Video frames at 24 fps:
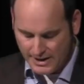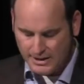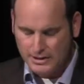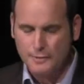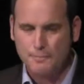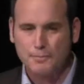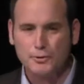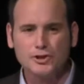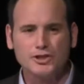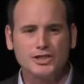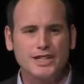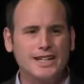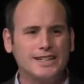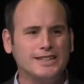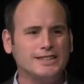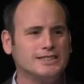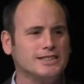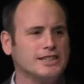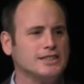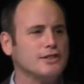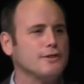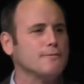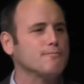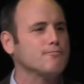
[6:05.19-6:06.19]
The
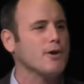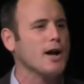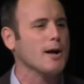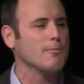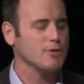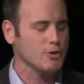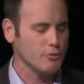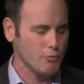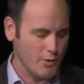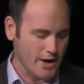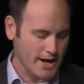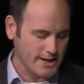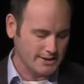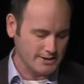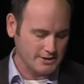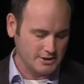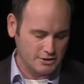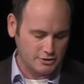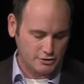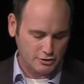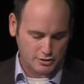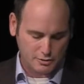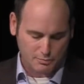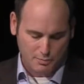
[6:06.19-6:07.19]
percentage that you've probably read in
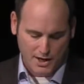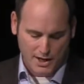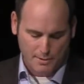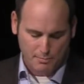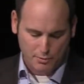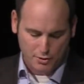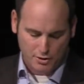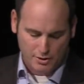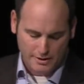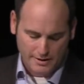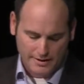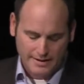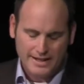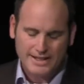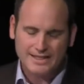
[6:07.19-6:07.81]
the newspaper